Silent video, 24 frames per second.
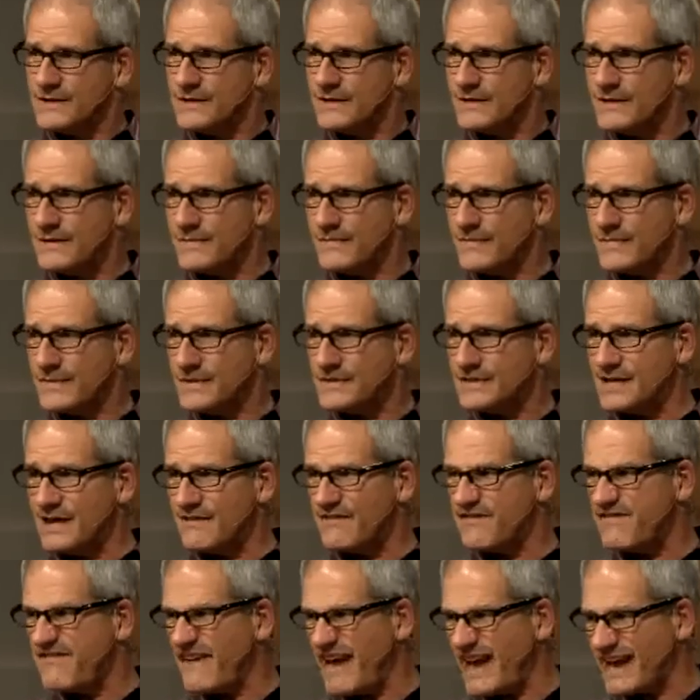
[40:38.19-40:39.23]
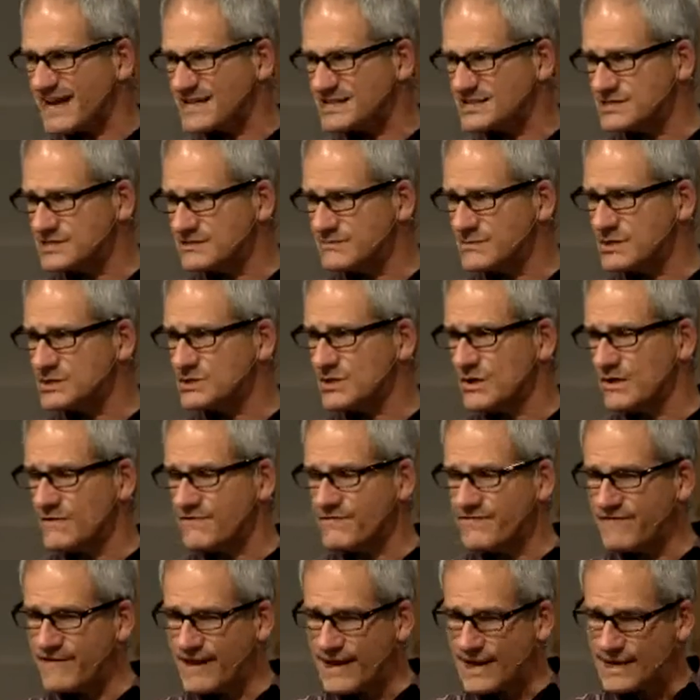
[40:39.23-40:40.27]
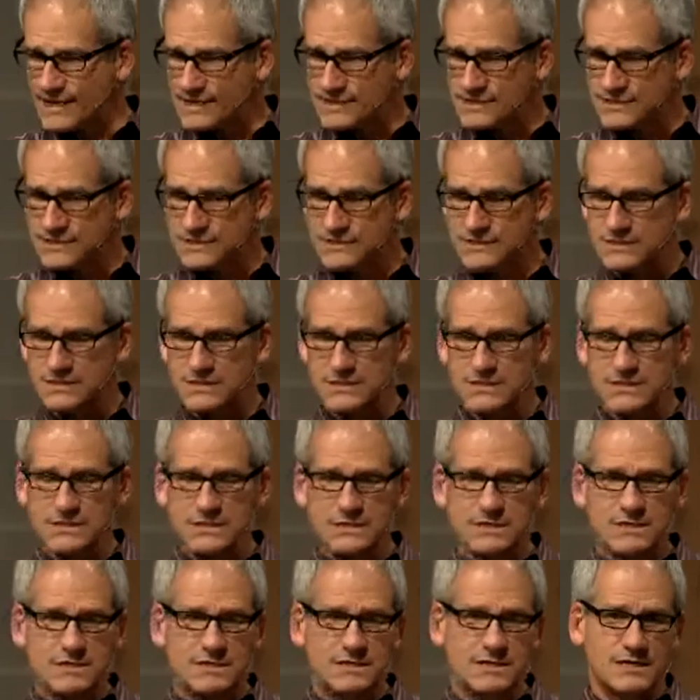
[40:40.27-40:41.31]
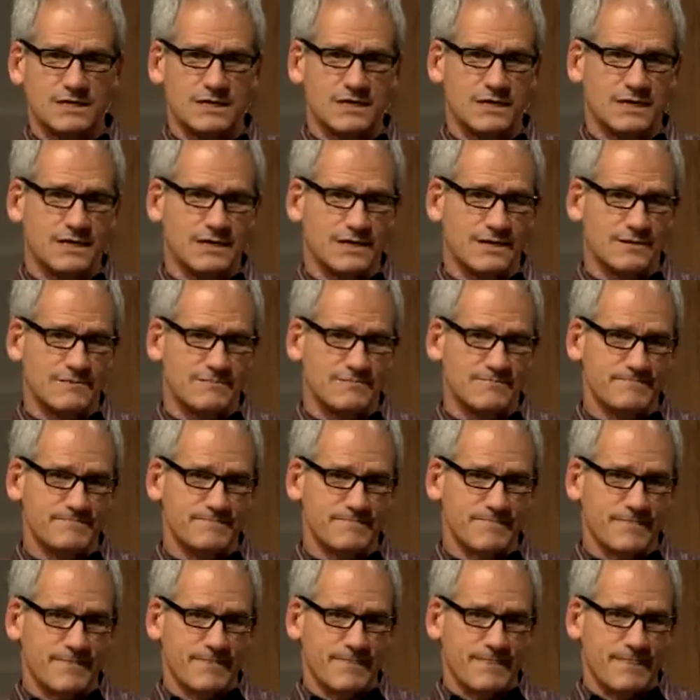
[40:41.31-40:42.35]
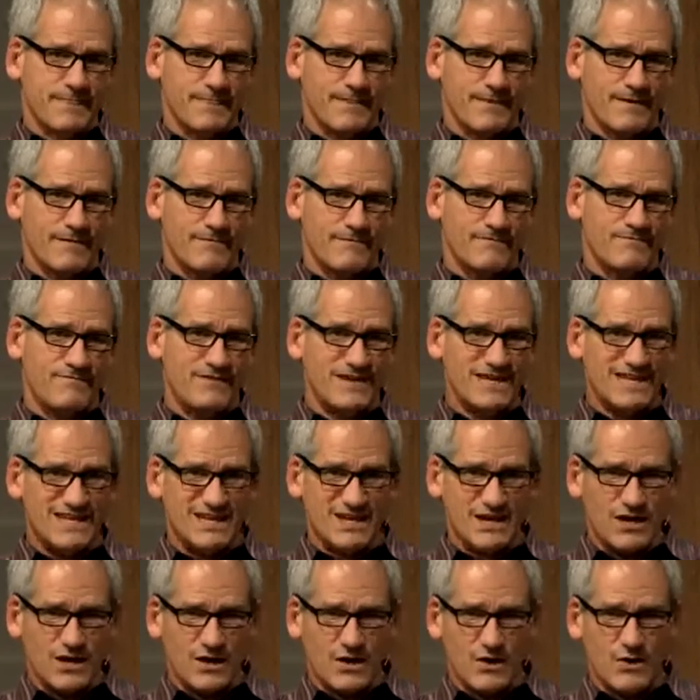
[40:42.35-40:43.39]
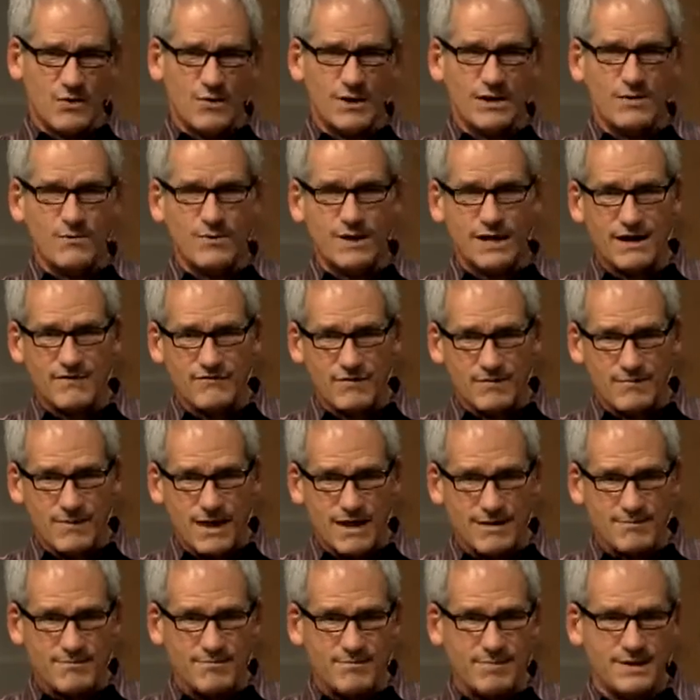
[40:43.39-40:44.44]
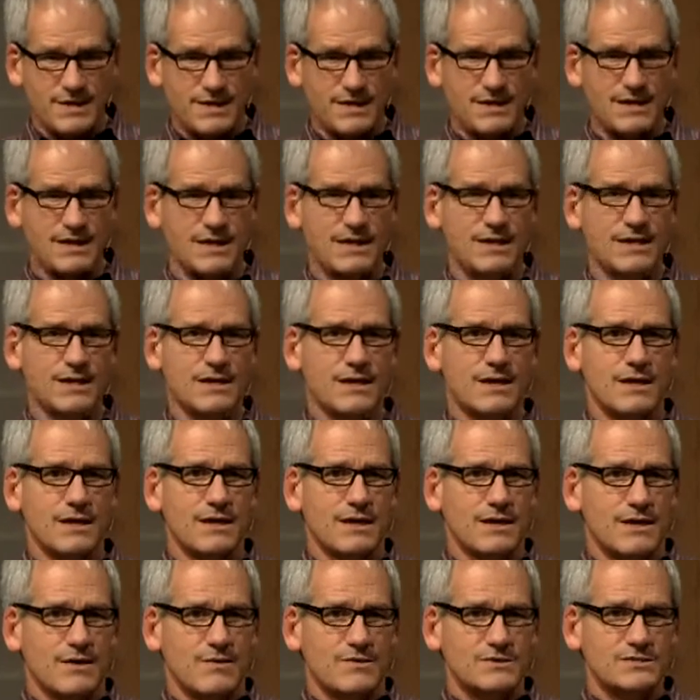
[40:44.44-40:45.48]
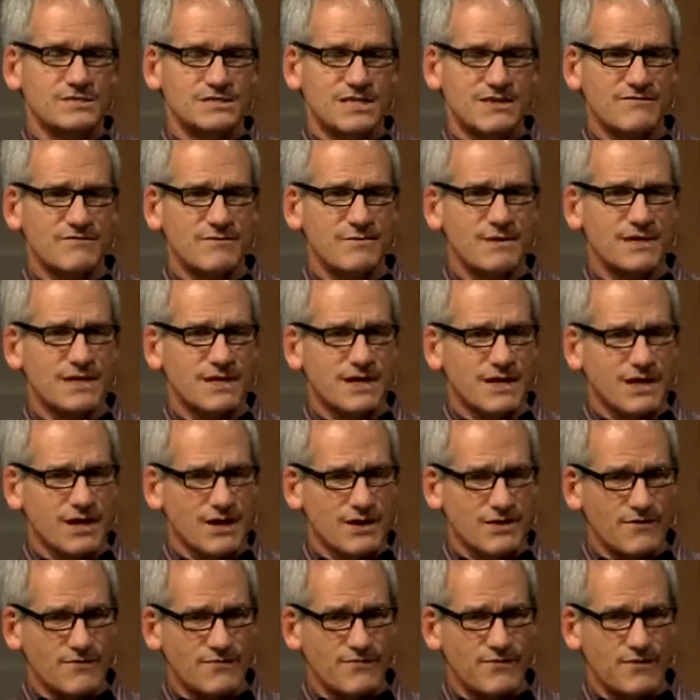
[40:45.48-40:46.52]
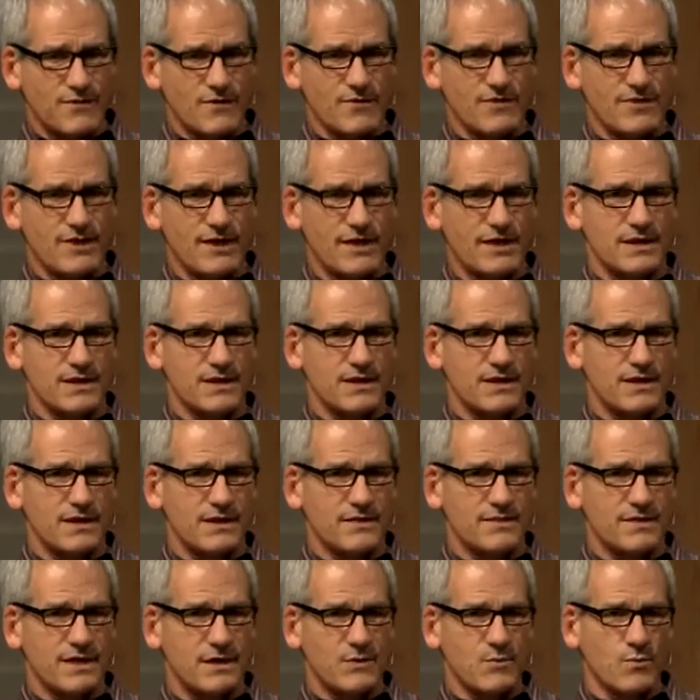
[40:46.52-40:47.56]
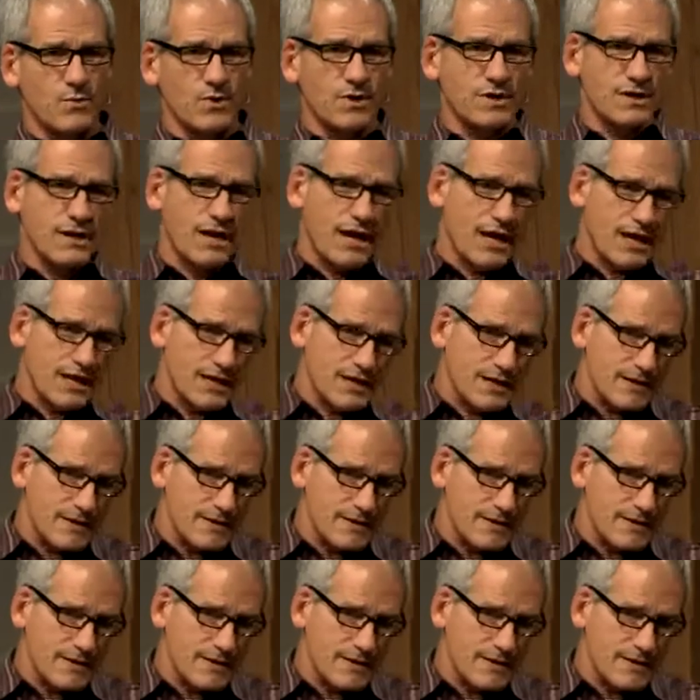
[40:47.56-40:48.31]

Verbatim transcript: um, effects, musical effects, um, video, whatever it might be, we just have to be careful that, that we're not